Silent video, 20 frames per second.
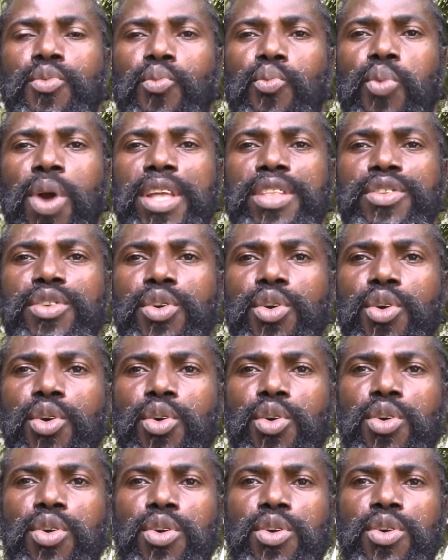when
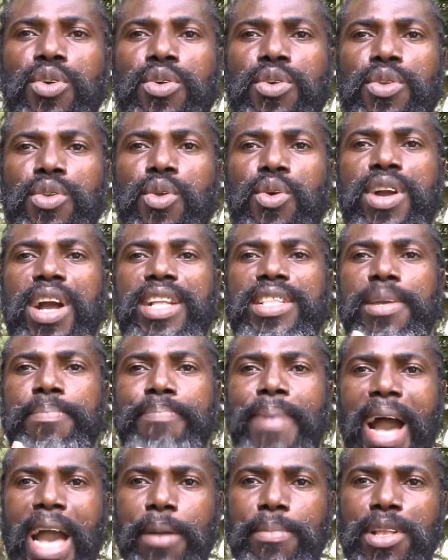you look at the
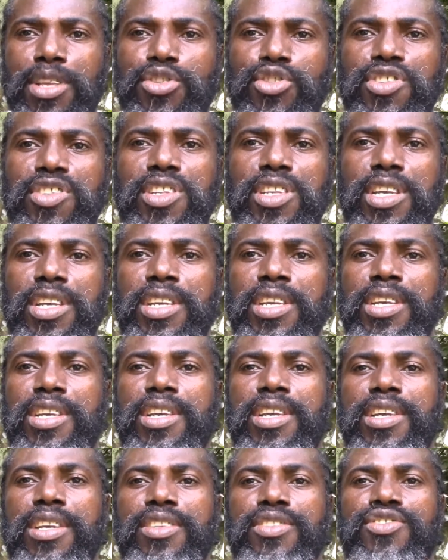Bible you see
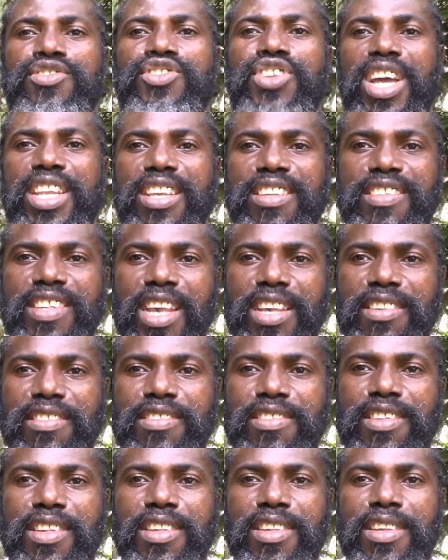
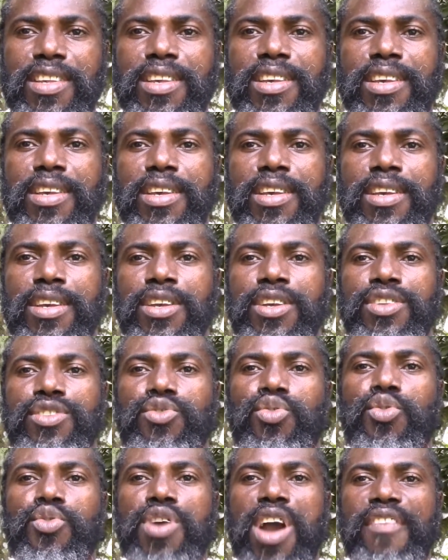Genesis
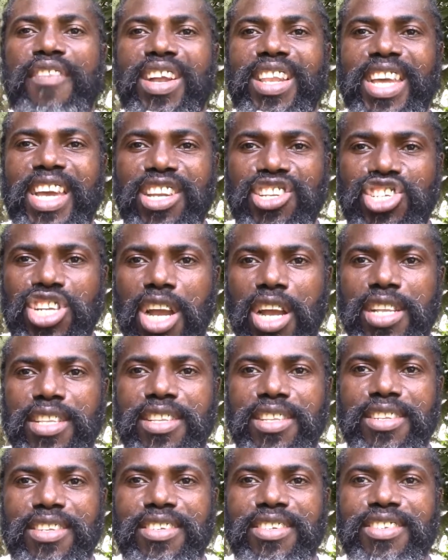to
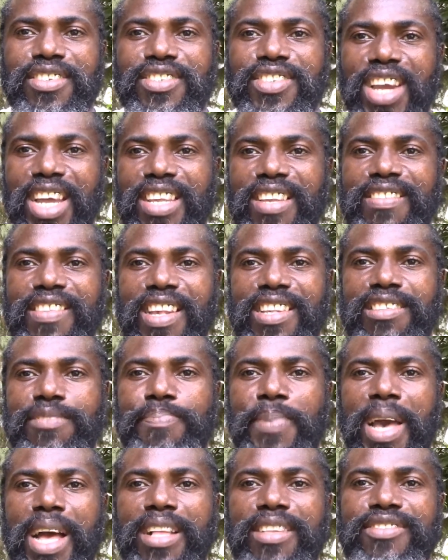Revelation Genesis
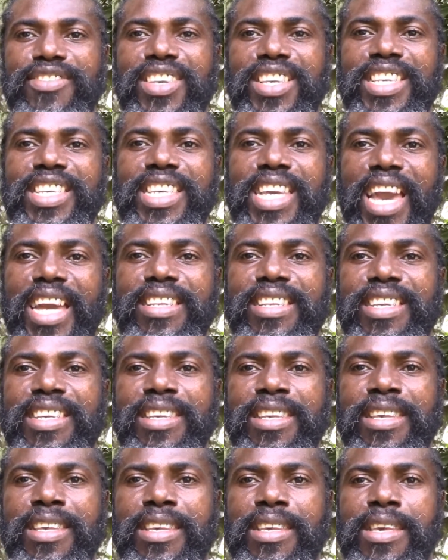spelled
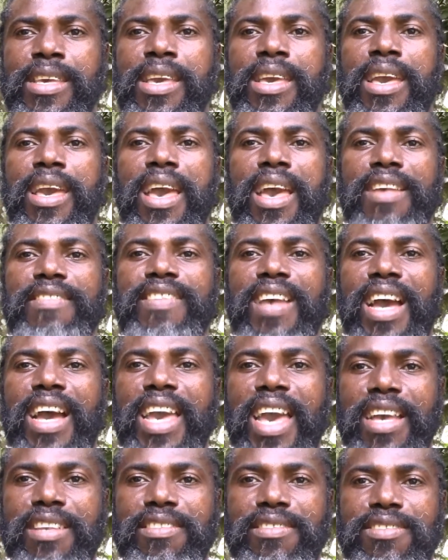
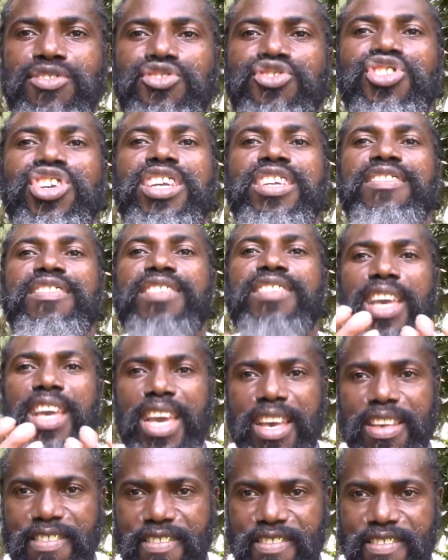G-E-N-E-S-I-S genes
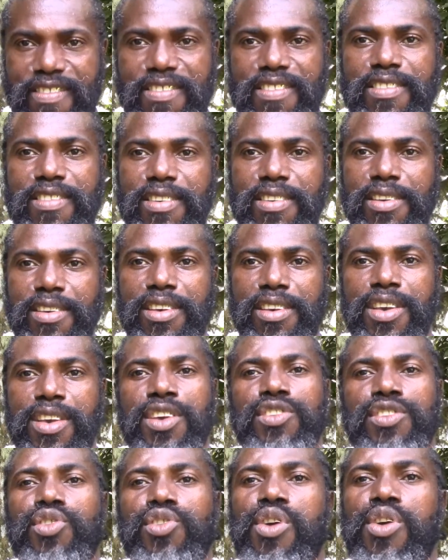is
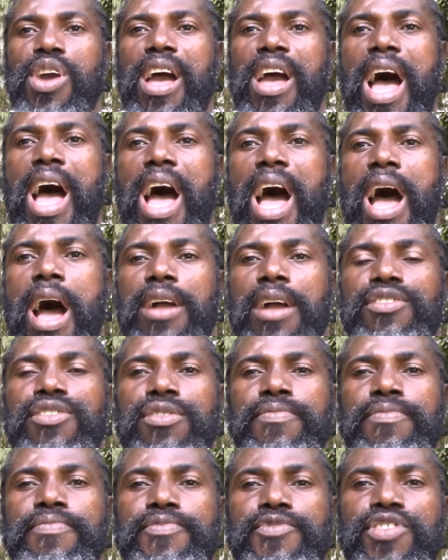so uh,
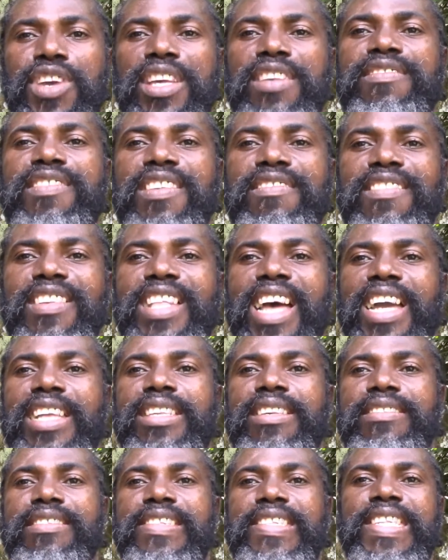Genesis is like
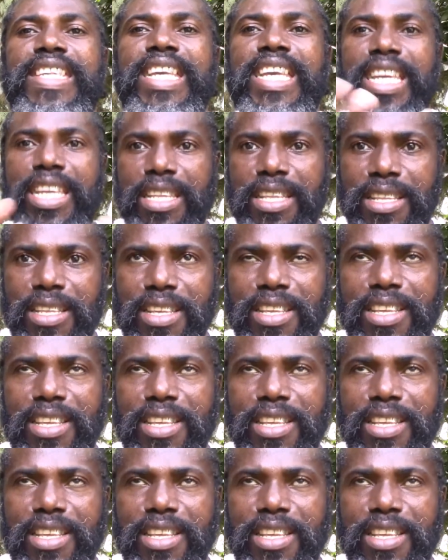the seed